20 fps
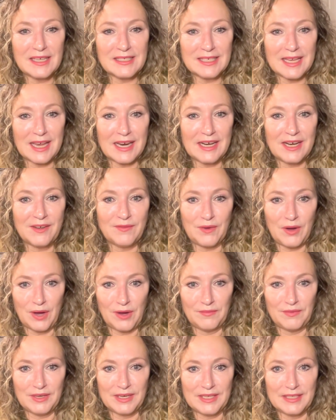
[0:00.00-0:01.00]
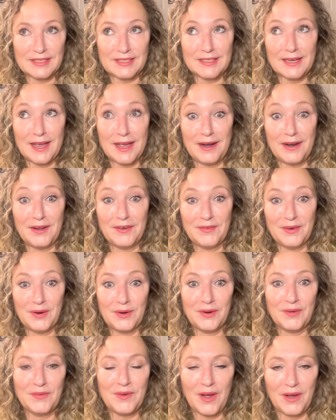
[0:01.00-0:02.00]
sign of confidence not a
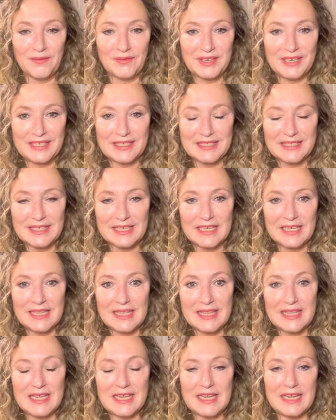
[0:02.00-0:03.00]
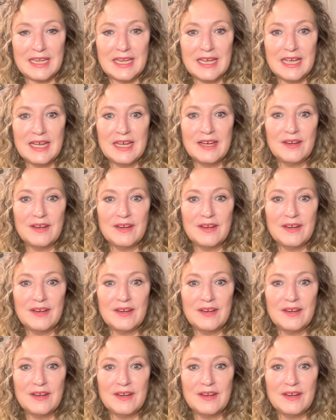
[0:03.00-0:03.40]
vote of confidence in the